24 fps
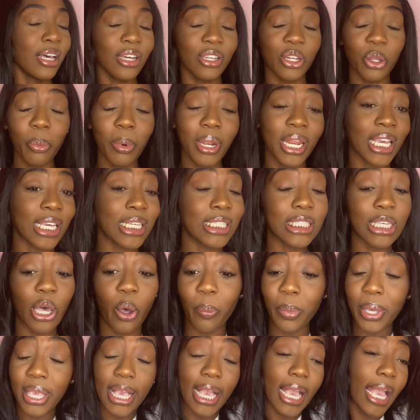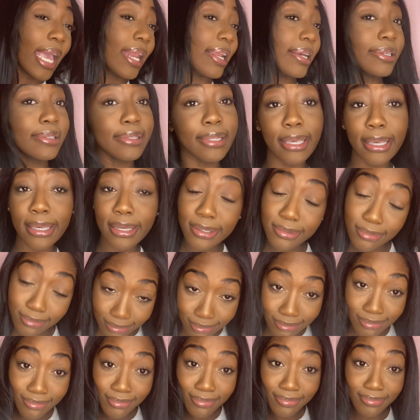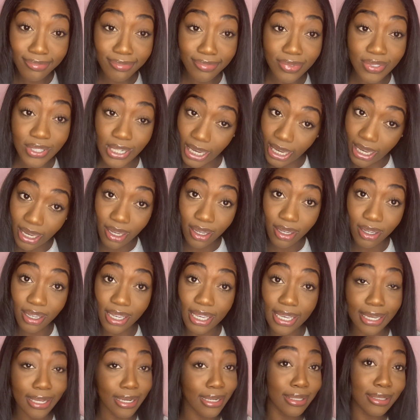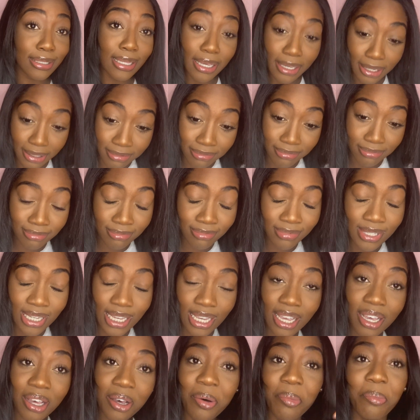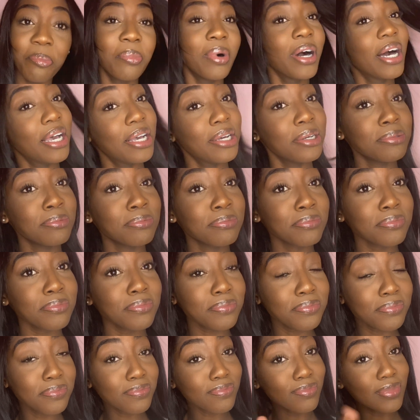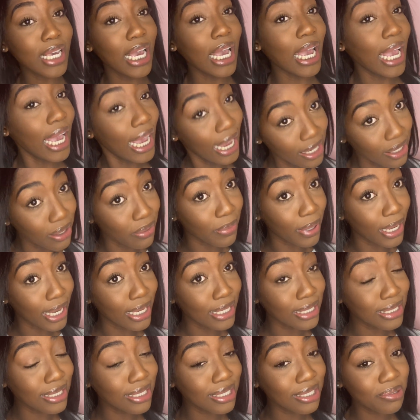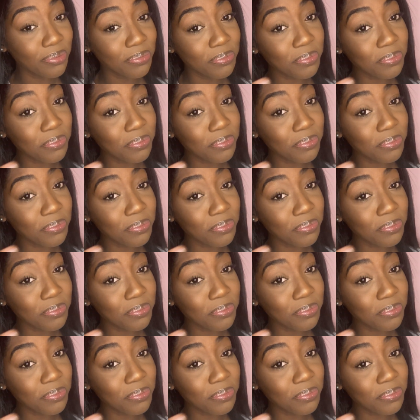Nobody can tell anything. Okay? Anything. But anyways.